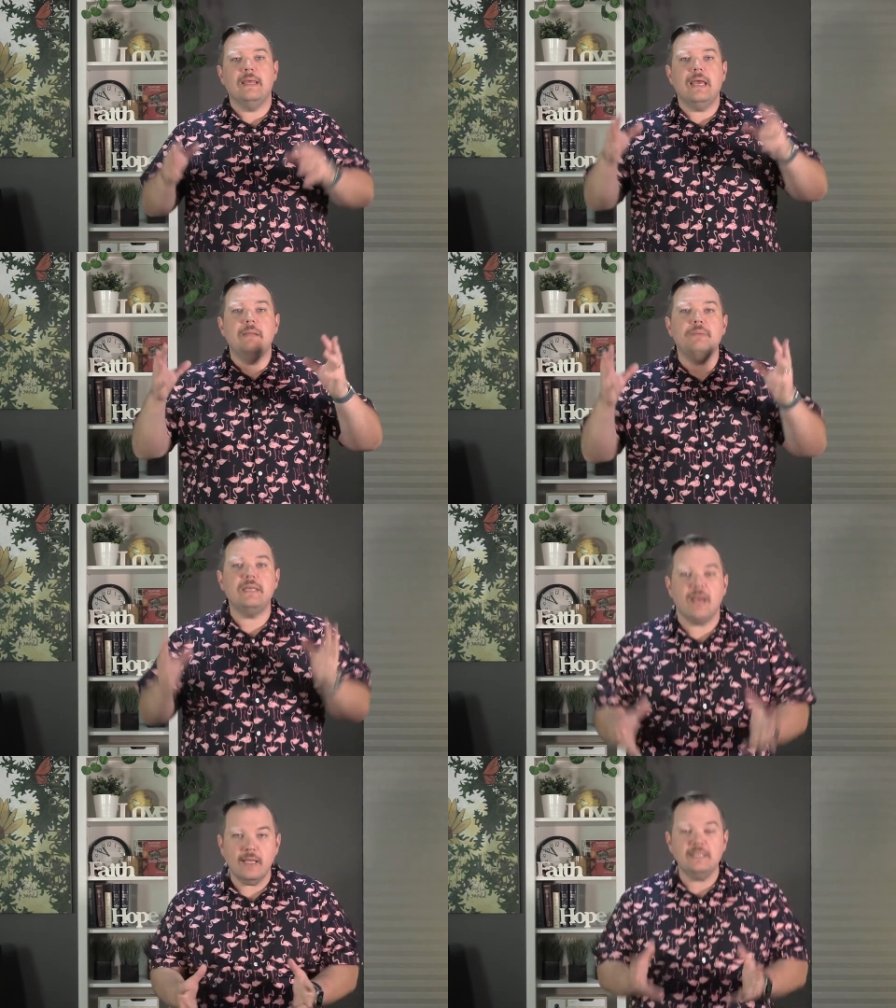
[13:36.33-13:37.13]
And
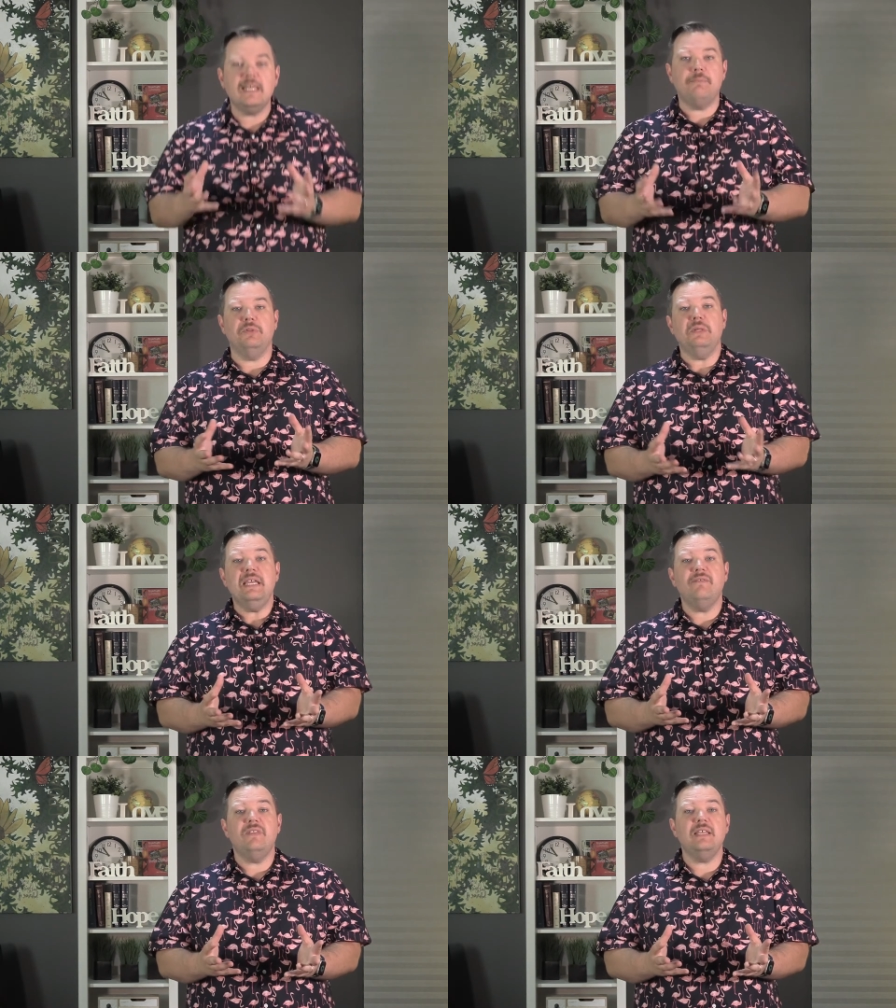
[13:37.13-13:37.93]
because they
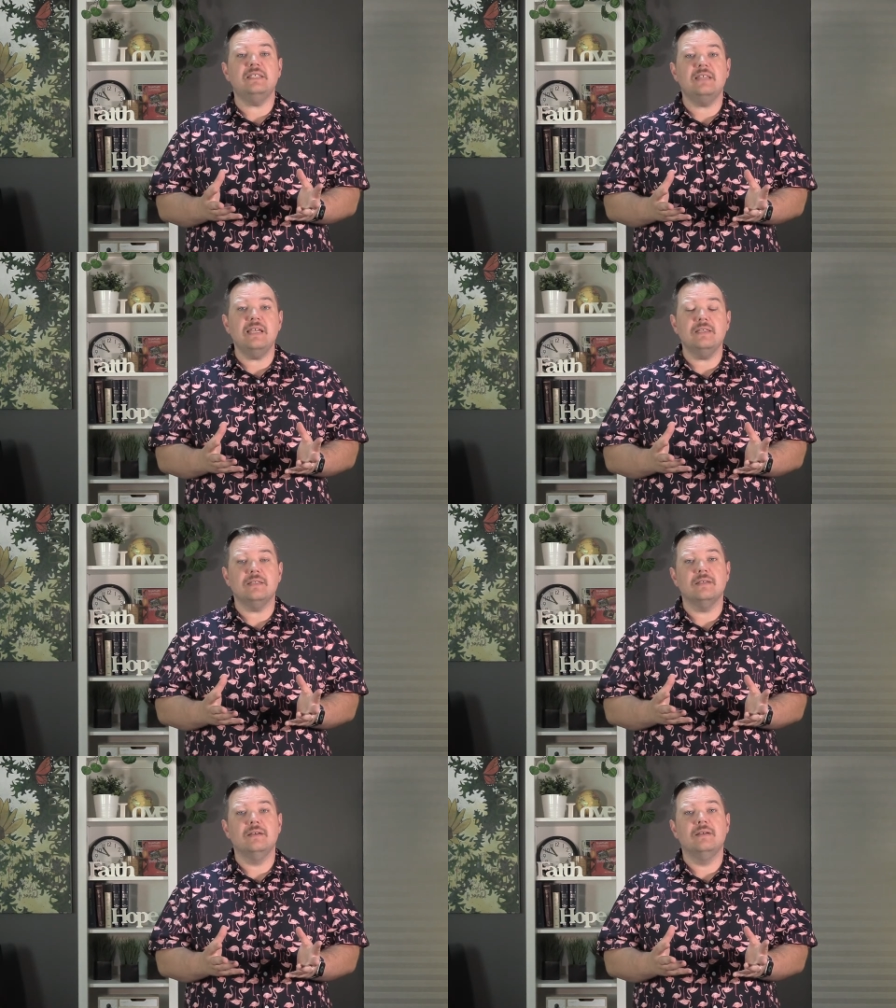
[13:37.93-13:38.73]
believed these things,